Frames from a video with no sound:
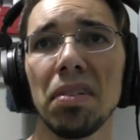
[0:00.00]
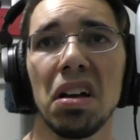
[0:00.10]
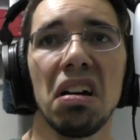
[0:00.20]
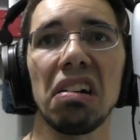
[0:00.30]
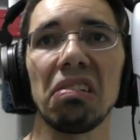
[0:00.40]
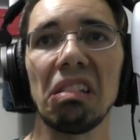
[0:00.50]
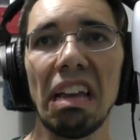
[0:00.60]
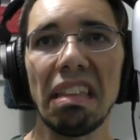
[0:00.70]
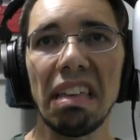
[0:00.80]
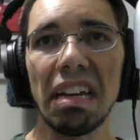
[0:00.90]
I don't
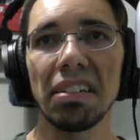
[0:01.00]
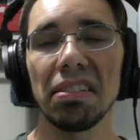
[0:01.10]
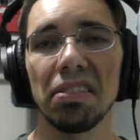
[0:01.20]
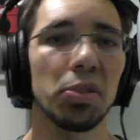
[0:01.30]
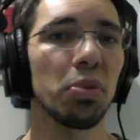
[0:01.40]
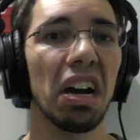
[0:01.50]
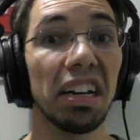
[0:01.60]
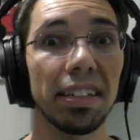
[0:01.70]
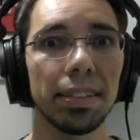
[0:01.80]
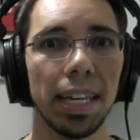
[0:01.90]
like that. So we're not going
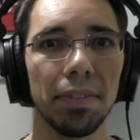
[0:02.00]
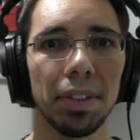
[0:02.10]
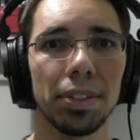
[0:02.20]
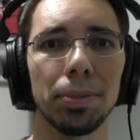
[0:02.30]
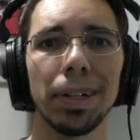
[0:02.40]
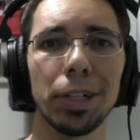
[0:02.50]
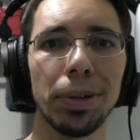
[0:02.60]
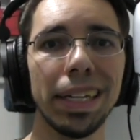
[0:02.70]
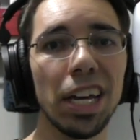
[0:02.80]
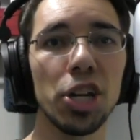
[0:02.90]
to save it. So we're going to
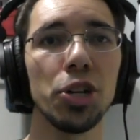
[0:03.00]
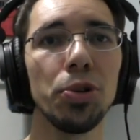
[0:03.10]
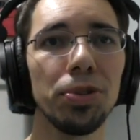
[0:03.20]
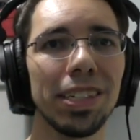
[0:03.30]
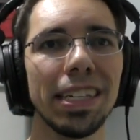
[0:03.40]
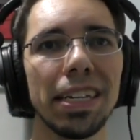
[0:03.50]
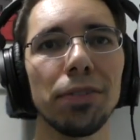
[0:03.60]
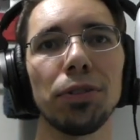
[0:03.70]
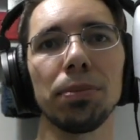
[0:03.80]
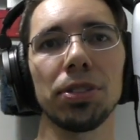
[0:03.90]
create a new scene
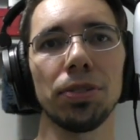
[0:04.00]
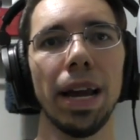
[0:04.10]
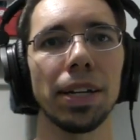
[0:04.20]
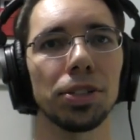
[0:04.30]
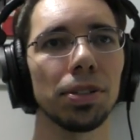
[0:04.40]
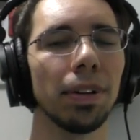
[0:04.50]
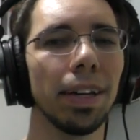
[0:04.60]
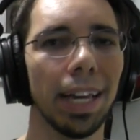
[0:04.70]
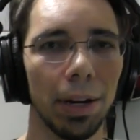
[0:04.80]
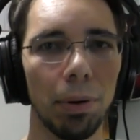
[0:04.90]
from scratch.
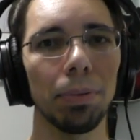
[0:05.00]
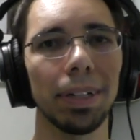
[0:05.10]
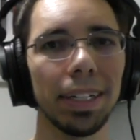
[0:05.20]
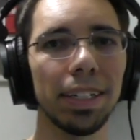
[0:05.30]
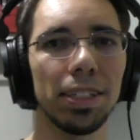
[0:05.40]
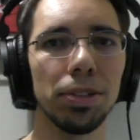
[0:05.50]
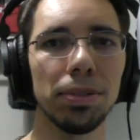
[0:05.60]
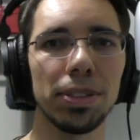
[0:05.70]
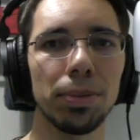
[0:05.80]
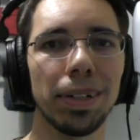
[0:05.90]
And what we're going to do
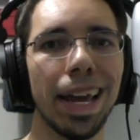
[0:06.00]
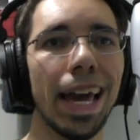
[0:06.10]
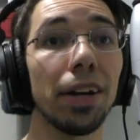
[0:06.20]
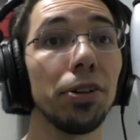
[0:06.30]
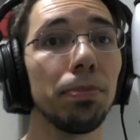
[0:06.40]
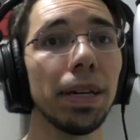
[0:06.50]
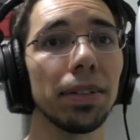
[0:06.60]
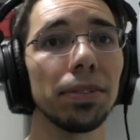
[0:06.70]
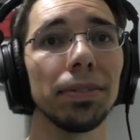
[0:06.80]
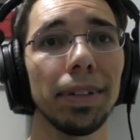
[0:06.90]
is we're going to add a new pedal.
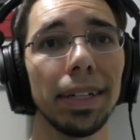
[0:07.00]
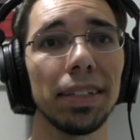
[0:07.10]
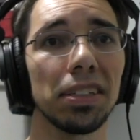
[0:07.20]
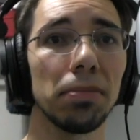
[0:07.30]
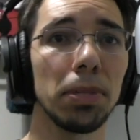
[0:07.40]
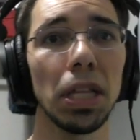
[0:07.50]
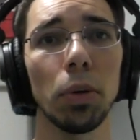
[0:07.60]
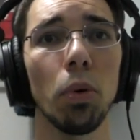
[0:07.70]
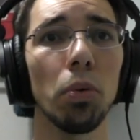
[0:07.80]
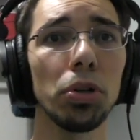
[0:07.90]
And it's going to be like, well,
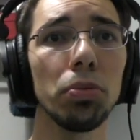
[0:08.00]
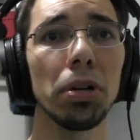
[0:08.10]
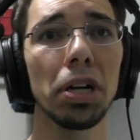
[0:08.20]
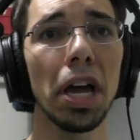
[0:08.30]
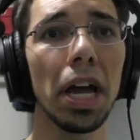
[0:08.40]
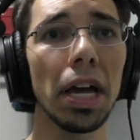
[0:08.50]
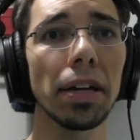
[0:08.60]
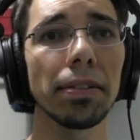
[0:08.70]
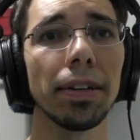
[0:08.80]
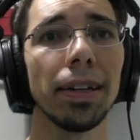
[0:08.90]
what do you want to add?
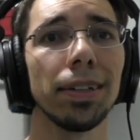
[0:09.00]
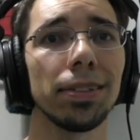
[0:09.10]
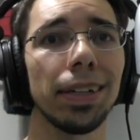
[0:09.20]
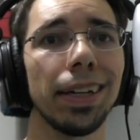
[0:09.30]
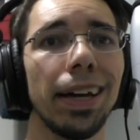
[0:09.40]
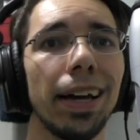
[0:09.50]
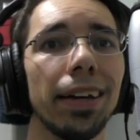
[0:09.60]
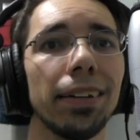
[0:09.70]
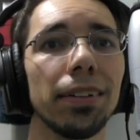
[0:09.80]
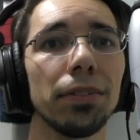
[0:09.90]
So I'm going to add
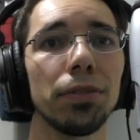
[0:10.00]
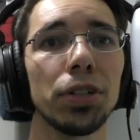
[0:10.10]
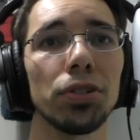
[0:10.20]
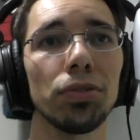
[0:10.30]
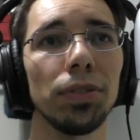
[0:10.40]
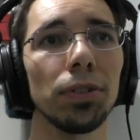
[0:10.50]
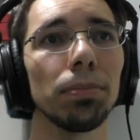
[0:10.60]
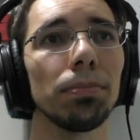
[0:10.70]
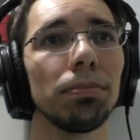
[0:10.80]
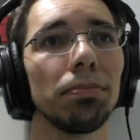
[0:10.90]
a Ventris reverb.
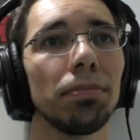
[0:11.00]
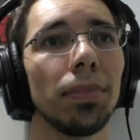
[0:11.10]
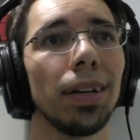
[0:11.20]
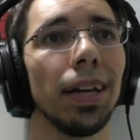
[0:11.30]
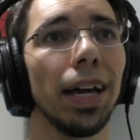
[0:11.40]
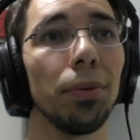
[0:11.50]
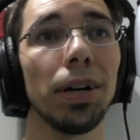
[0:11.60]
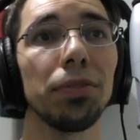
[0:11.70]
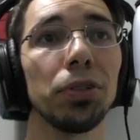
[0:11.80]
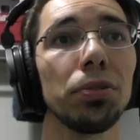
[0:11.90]
And whenever you